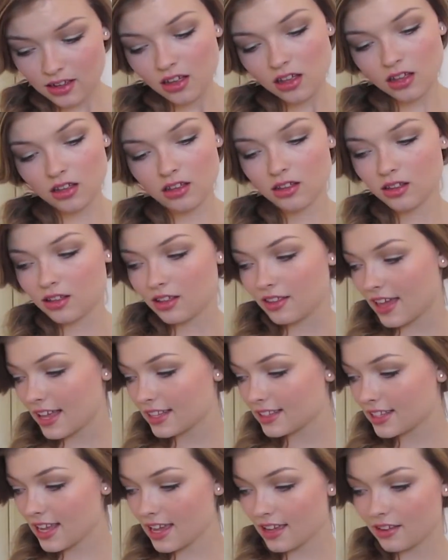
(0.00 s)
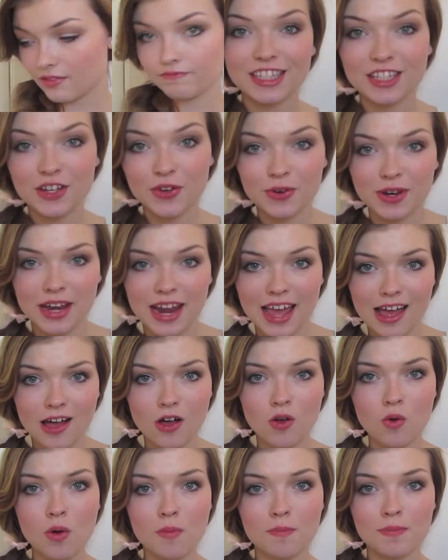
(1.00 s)
oh, that's it. So
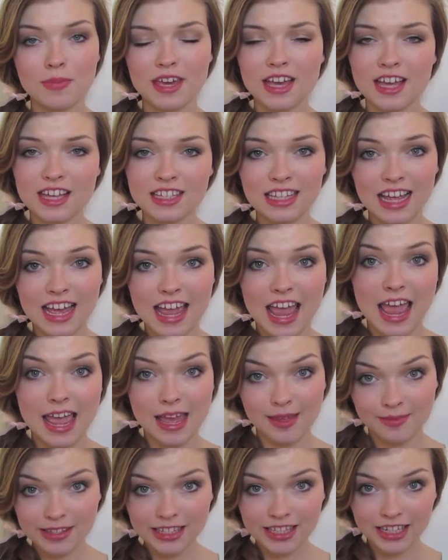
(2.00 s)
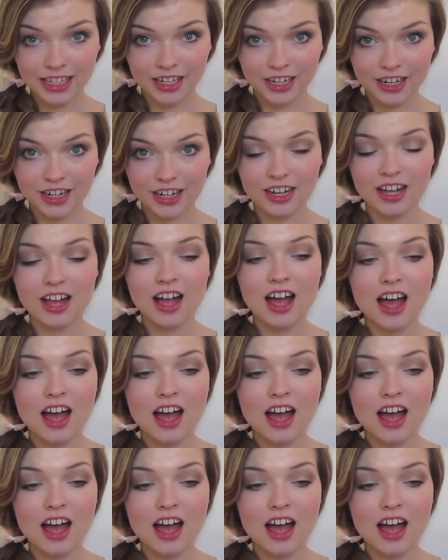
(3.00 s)
now, because I am a senior,